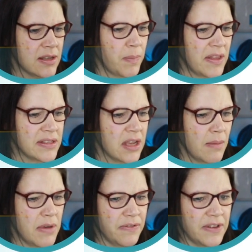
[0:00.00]
So by the
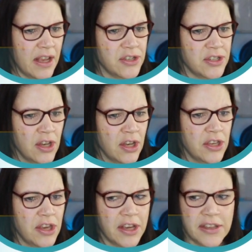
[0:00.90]
time you finish,
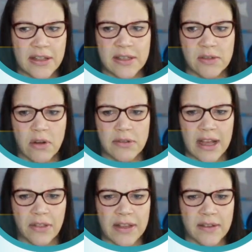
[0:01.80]
you can then scroll
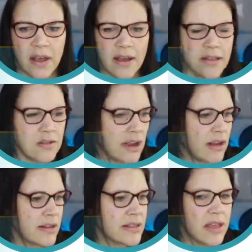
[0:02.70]
down the entire
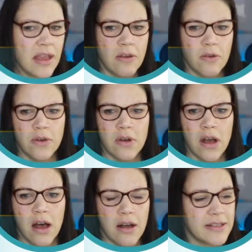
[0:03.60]
screen and see all your
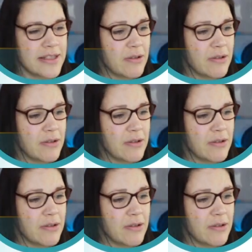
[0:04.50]
cards.